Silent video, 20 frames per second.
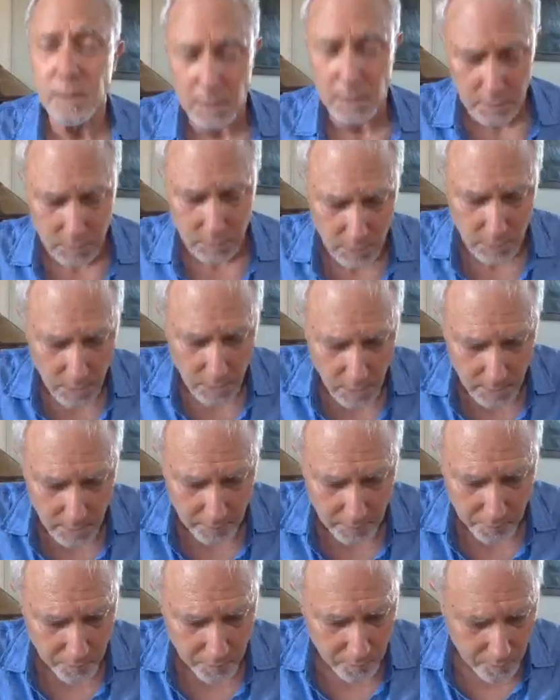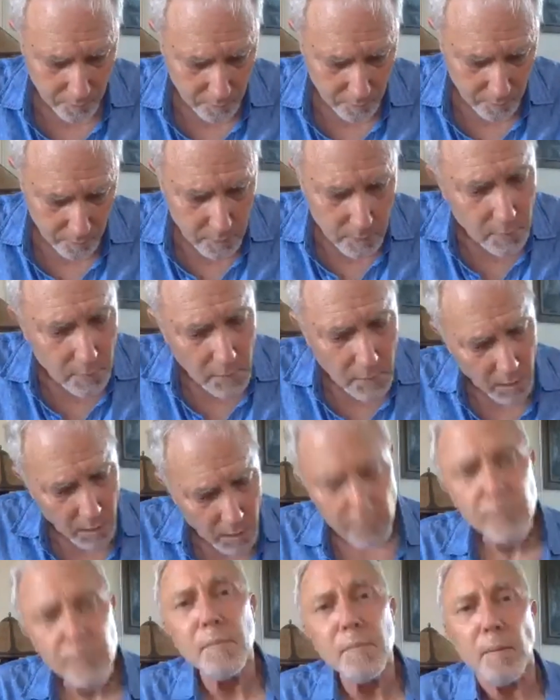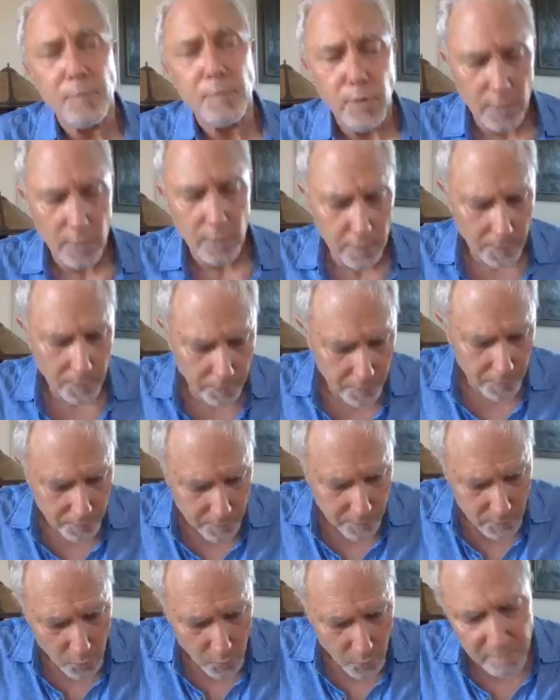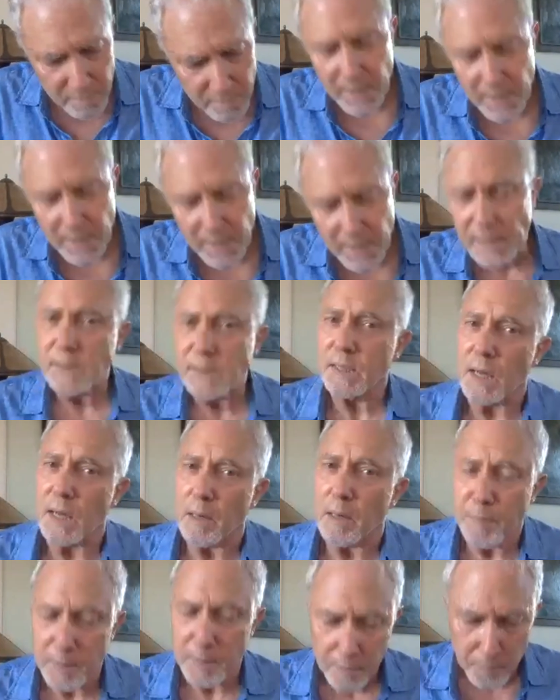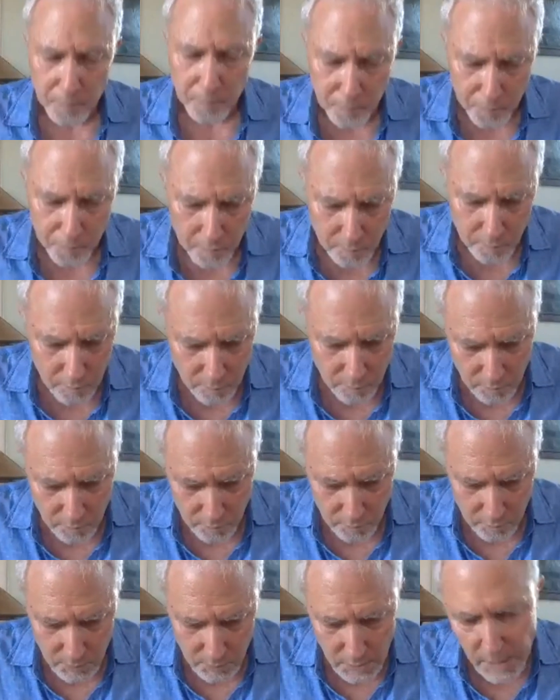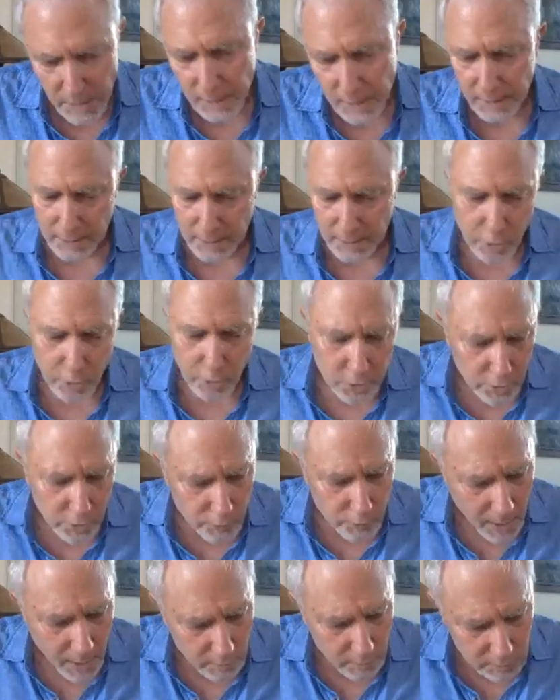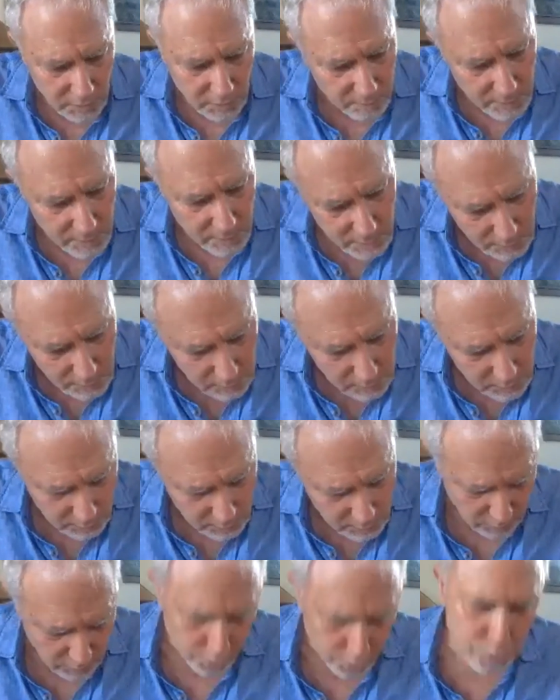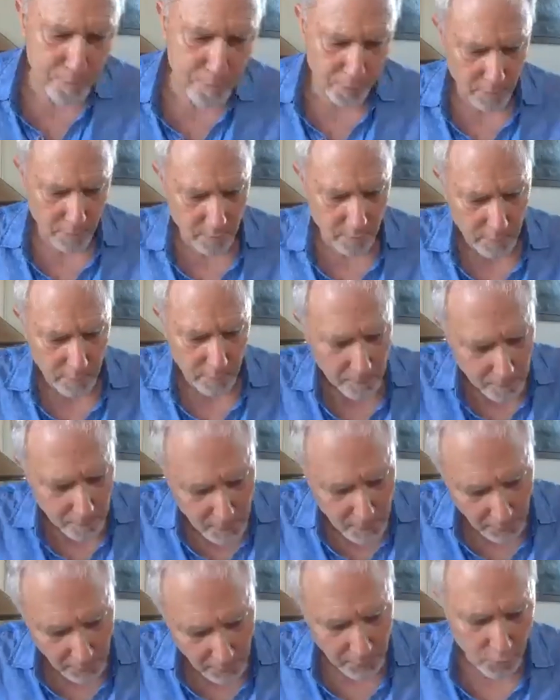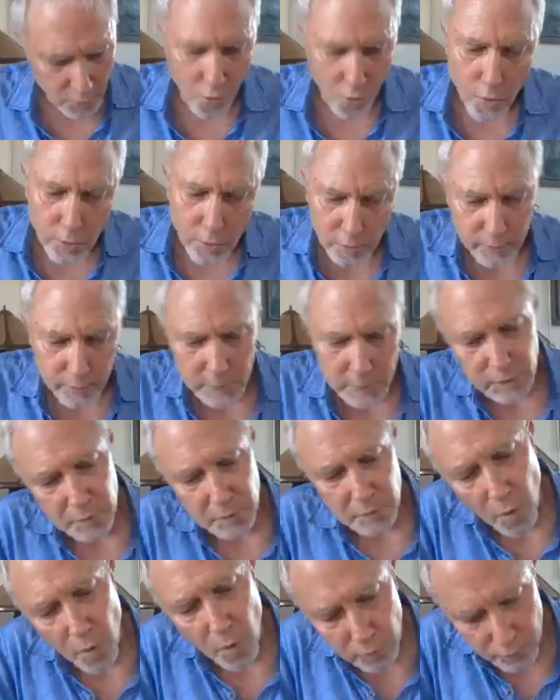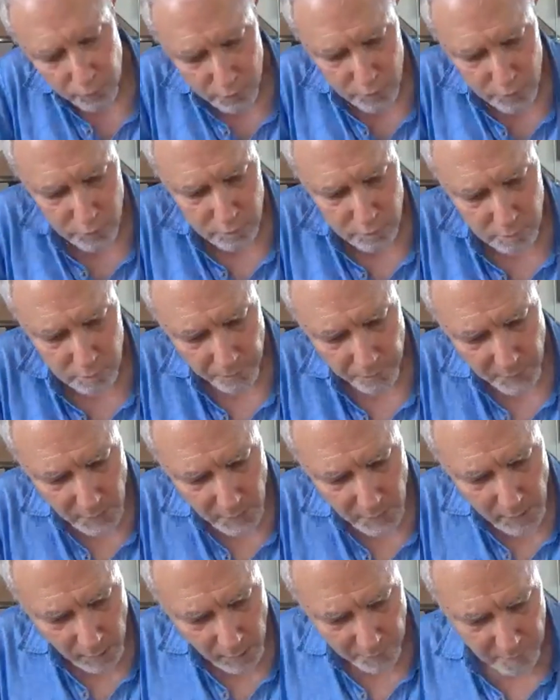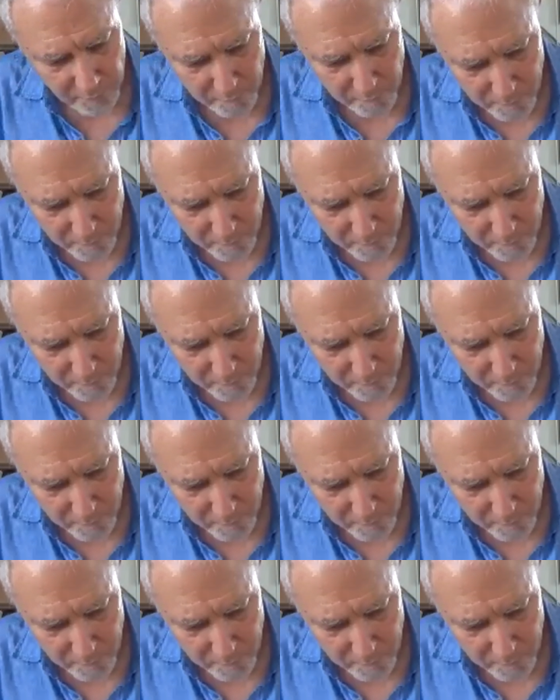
the sky. I remember, we made it up. He looks around him in a stupor in the corner of his small room, on the